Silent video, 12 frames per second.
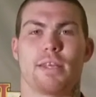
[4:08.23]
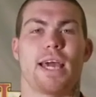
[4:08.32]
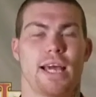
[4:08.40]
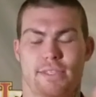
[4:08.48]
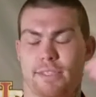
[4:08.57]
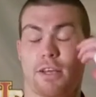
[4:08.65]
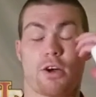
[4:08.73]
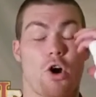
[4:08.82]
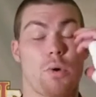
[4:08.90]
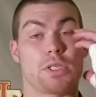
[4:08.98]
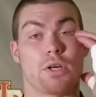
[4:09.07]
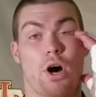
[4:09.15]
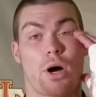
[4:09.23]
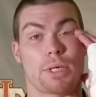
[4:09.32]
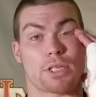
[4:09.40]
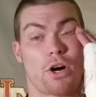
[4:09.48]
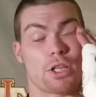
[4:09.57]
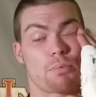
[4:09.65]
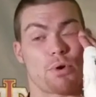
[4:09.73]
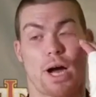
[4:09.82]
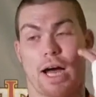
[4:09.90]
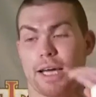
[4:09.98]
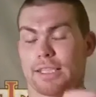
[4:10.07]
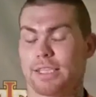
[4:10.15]
Yes, always object on the
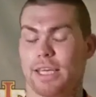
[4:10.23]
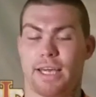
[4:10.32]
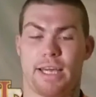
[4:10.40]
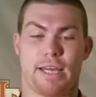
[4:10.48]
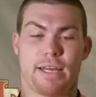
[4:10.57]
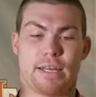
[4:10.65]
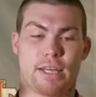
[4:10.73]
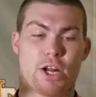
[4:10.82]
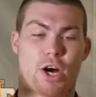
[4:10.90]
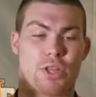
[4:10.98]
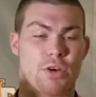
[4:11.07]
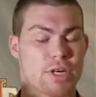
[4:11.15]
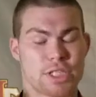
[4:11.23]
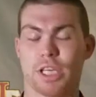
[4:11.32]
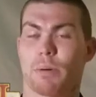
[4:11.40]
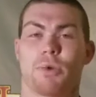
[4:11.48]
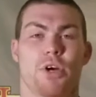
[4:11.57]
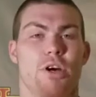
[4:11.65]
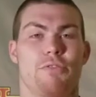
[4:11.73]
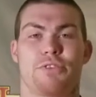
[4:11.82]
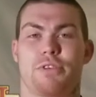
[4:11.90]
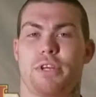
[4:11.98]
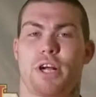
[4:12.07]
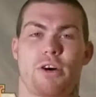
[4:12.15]
prize, and there is some nerves.
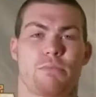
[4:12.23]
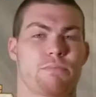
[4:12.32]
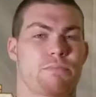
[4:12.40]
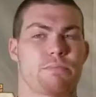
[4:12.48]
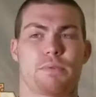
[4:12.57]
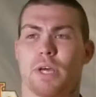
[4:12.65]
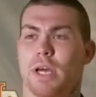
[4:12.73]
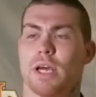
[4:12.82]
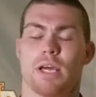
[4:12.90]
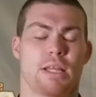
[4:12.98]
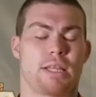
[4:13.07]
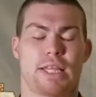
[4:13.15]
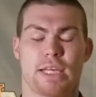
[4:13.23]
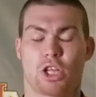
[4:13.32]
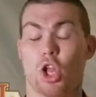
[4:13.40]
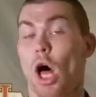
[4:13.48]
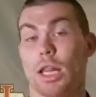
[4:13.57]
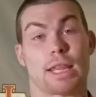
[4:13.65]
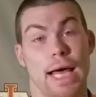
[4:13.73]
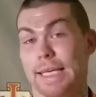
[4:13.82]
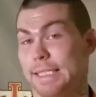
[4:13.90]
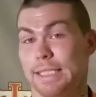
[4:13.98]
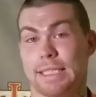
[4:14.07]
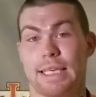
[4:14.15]
There's a lot
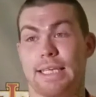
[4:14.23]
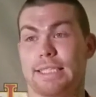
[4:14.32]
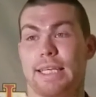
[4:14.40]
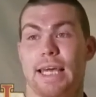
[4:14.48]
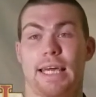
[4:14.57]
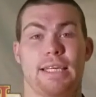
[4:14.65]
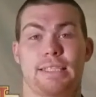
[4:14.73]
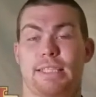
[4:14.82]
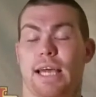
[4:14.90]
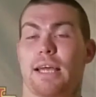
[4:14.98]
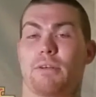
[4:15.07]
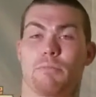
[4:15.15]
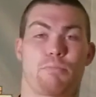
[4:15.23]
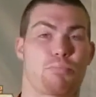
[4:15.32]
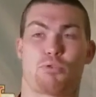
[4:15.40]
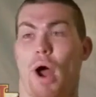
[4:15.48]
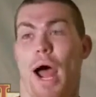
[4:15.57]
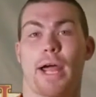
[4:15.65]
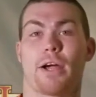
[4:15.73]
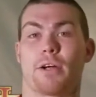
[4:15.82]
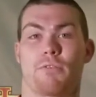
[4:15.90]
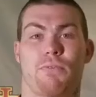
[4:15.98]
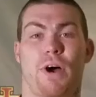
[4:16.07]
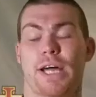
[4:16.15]
less these days than
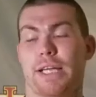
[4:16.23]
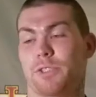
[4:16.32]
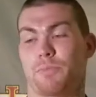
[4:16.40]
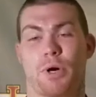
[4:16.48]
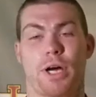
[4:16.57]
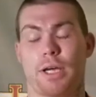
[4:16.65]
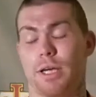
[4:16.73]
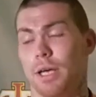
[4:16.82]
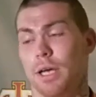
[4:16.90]
prior fights, but